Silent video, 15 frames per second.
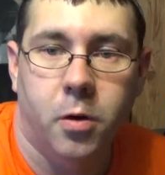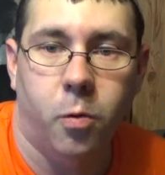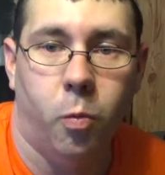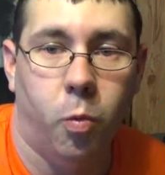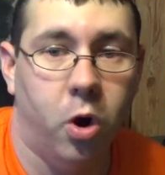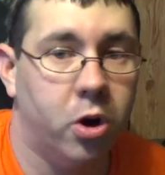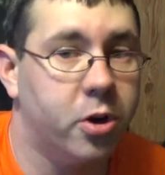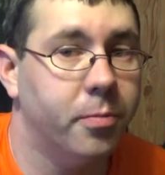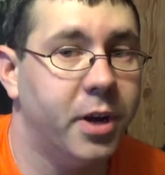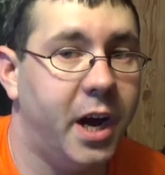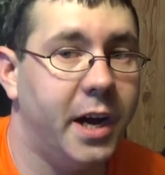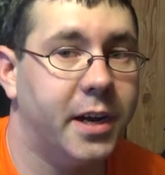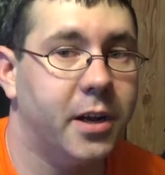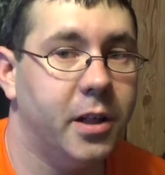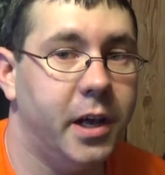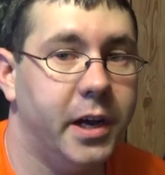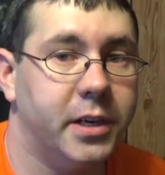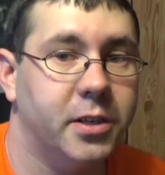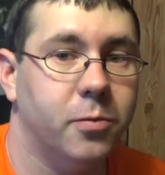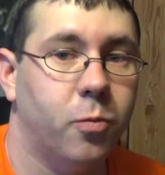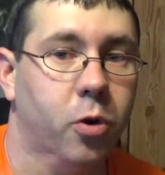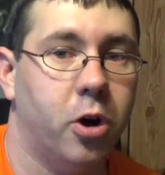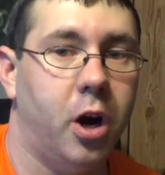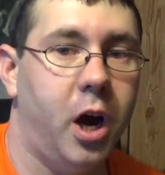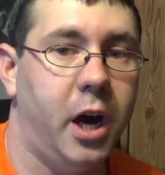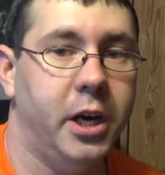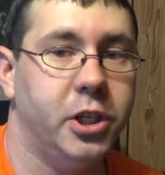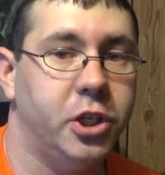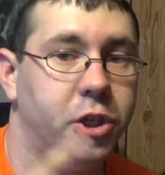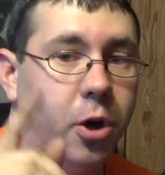Welcome to I Collect, where
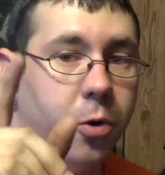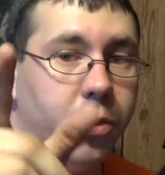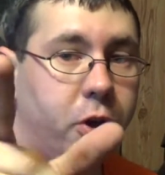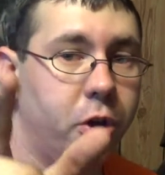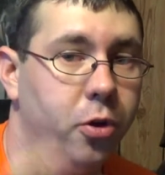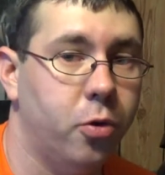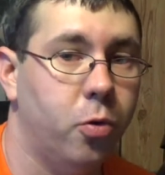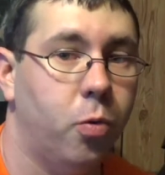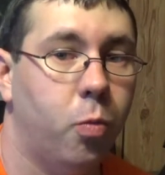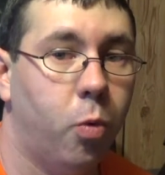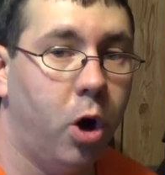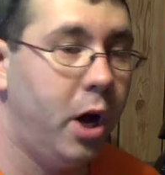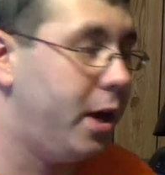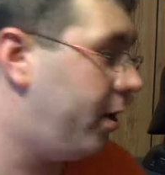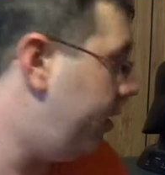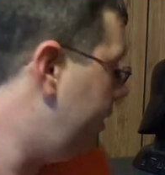I show you what